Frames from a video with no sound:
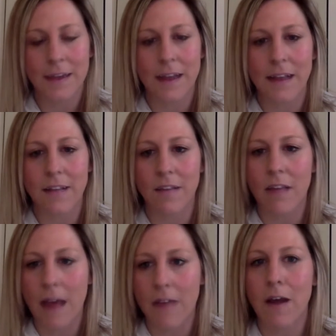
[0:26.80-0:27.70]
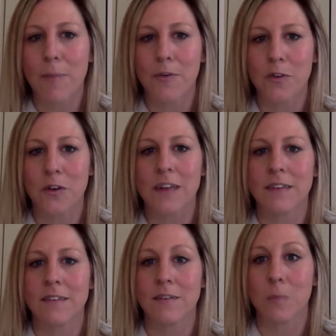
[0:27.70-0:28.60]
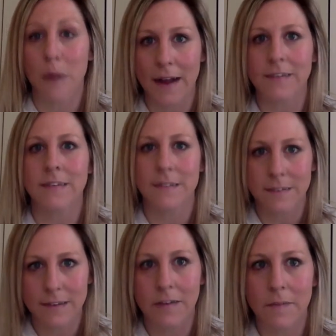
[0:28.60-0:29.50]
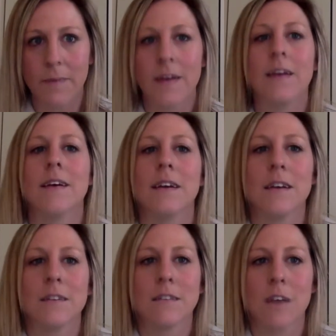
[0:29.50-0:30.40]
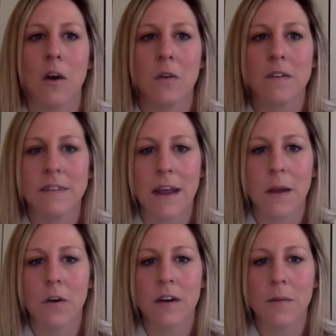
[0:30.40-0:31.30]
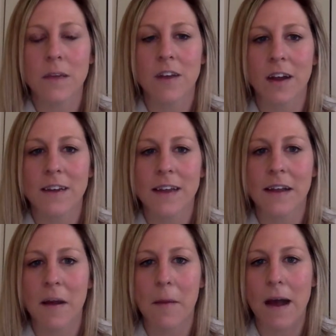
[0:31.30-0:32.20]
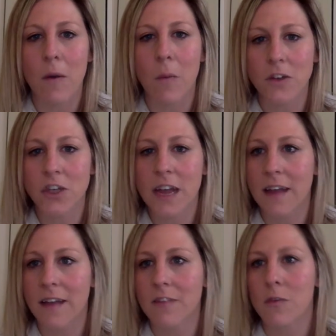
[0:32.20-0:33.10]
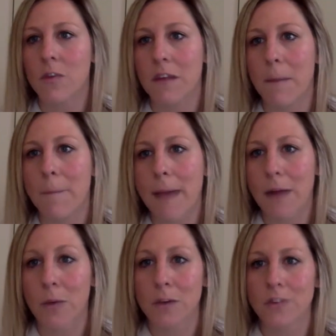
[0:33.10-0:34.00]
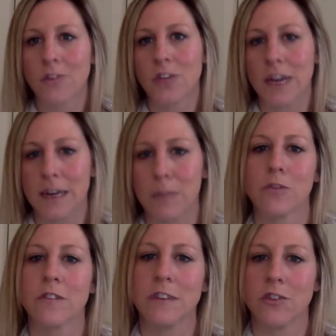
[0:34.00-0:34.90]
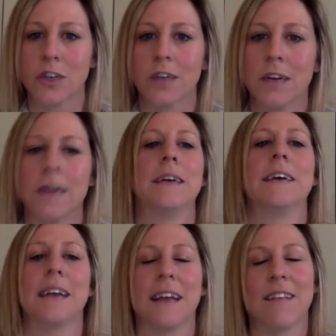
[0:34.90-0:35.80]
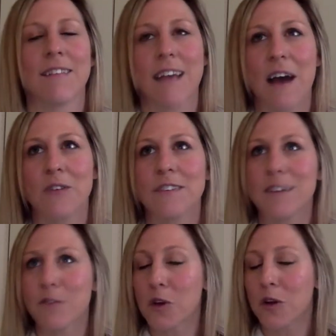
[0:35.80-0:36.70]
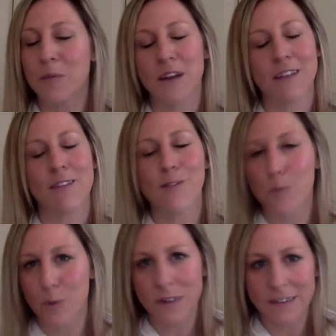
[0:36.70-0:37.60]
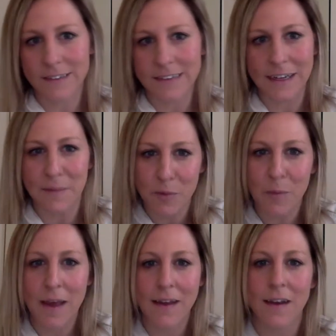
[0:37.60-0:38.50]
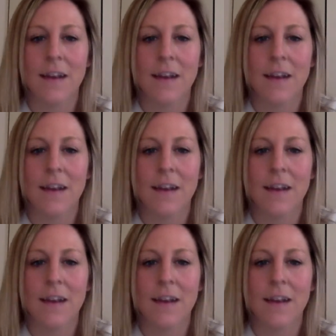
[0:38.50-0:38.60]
it's a lot of opportunities to practice the skill. So today we're going to be talking about washing hands using a backwards chaining procedure. It sounds difficult, but it's super easy to implement.